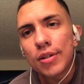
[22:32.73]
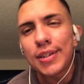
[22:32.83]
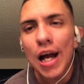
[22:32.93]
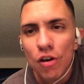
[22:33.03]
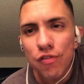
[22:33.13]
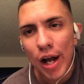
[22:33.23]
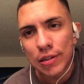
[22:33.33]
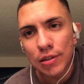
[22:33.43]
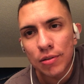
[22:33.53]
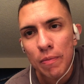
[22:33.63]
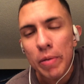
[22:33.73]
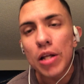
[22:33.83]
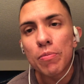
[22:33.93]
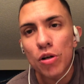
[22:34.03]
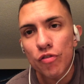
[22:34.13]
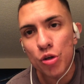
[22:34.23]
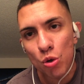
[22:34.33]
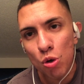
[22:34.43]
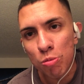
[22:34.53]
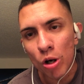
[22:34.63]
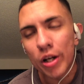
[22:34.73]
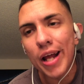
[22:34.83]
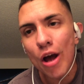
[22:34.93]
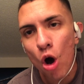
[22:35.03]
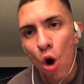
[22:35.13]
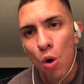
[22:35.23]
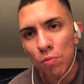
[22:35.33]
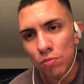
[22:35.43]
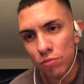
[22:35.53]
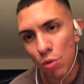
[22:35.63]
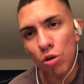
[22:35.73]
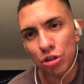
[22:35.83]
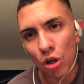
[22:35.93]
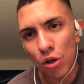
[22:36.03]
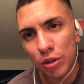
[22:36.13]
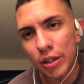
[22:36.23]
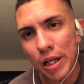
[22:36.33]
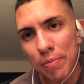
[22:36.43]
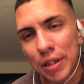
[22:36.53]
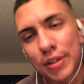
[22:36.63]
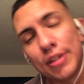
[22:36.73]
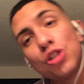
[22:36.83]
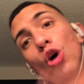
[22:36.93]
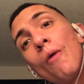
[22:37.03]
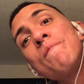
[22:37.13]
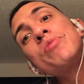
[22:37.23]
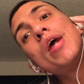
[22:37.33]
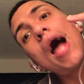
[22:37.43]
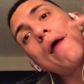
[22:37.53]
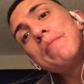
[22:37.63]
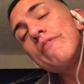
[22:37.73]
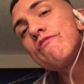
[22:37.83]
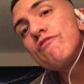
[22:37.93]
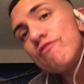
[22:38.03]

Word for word: sacrifice. Pay the money for the Uber. Get home. I want y'all to keep listening. So I've been